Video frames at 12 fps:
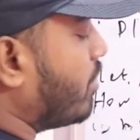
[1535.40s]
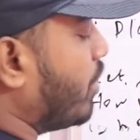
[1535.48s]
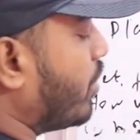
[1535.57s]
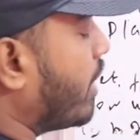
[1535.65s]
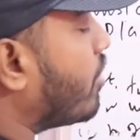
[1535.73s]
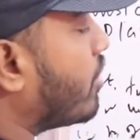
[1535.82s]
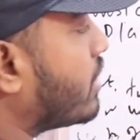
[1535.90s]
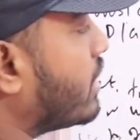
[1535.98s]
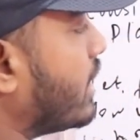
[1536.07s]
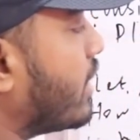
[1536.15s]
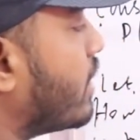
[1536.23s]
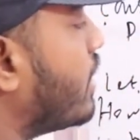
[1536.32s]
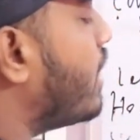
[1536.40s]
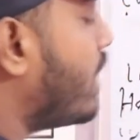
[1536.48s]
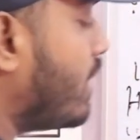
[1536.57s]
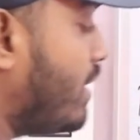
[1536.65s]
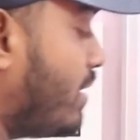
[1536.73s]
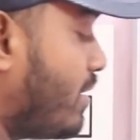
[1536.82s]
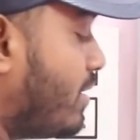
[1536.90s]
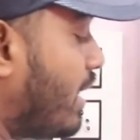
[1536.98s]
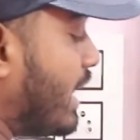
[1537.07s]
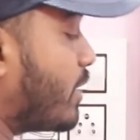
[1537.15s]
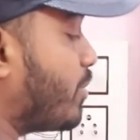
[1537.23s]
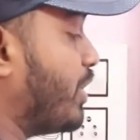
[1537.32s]
mu k cos theta. This is the
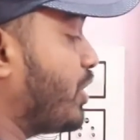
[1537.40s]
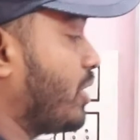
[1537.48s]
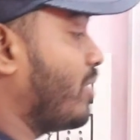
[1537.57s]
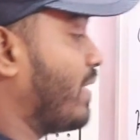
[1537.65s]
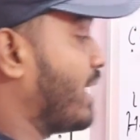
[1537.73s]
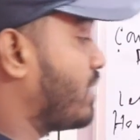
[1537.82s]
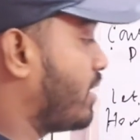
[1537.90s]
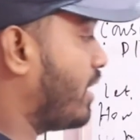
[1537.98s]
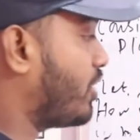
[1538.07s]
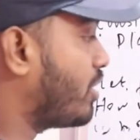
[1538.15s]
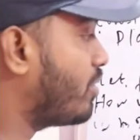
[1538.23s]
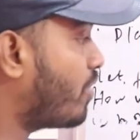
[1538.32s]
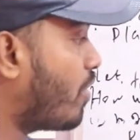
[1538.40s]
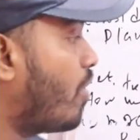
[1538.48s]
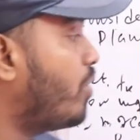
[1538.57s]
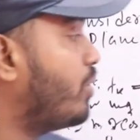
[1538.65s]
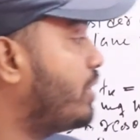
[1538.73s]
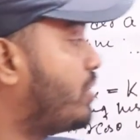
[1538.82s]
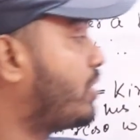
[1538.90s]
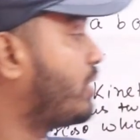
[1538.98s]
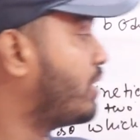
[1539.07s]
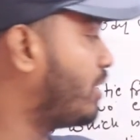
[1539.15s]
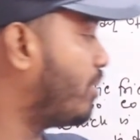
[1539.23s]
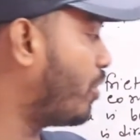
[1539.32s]
expression of acceleration for which
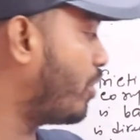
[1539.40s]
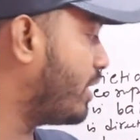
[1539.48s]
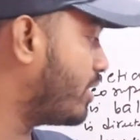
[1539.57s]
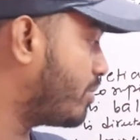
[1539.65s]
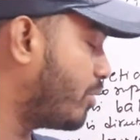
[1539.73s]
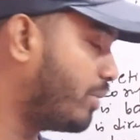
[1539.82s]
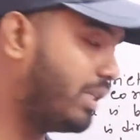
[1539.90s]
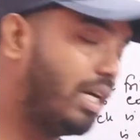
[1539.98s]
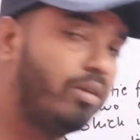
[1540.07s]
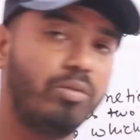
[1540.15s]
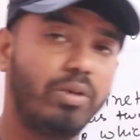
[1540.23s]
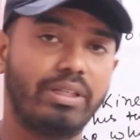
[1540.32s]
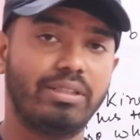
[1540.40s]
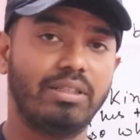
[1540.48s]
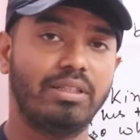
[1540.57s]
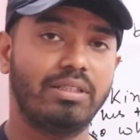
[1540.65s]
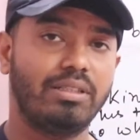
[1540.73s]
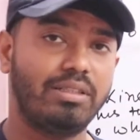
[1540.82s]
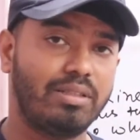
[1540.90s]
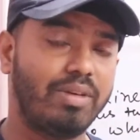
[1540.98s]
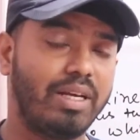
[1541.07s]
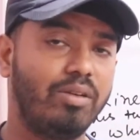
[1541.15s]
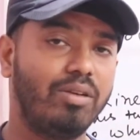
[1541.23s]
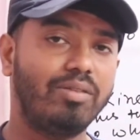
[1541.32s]
the body is moving downward. This is the
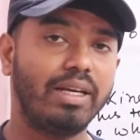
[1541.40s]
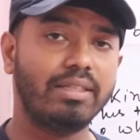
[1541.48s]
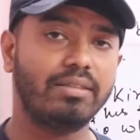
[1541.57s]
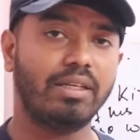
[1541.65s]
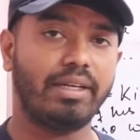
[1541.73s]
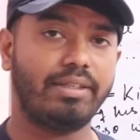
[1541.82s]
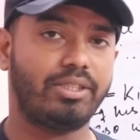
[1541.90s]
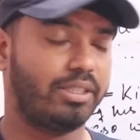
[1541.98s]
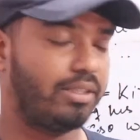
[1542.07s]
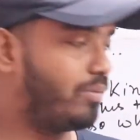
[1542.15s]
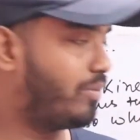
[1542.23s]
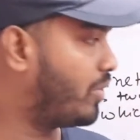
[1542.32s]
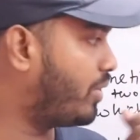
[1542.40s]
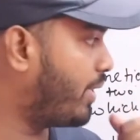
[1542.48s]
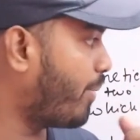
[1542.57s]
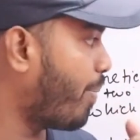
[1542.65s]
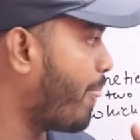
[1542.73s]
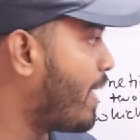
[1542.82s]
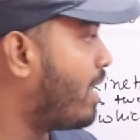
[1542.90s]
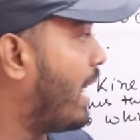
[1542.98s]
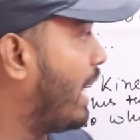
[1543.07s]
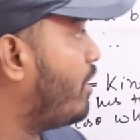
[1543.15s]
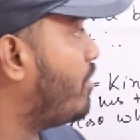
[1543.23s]
value of acceleration. Okay, and